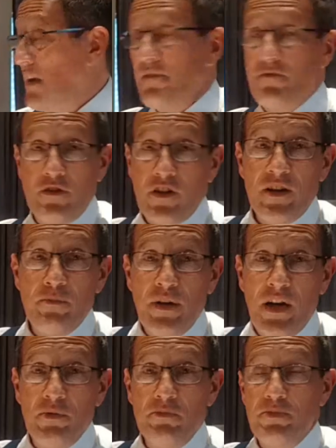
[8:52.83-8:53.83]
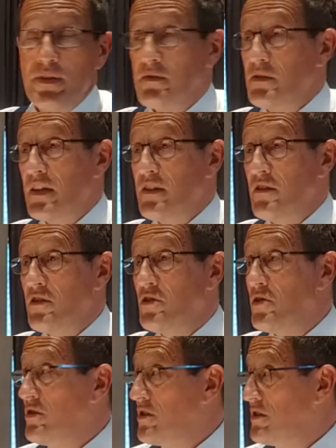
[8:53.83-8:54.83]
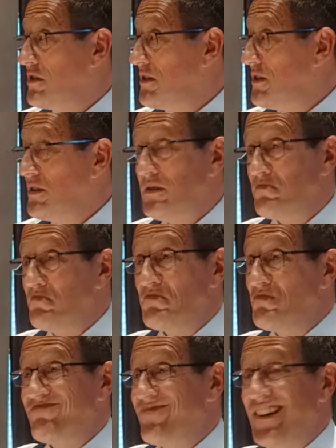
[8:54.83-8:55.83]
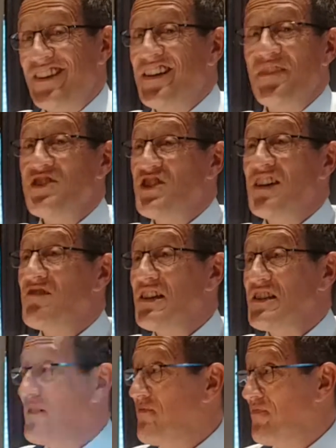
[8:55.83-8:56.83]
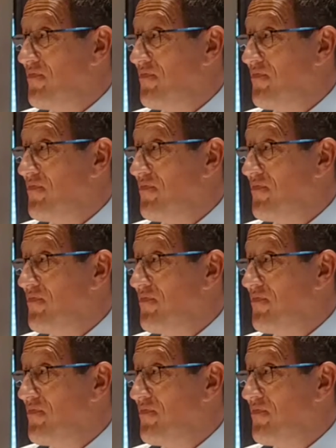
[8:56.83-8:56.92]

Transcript: I've got an apartment, but in New York, I don't have a generator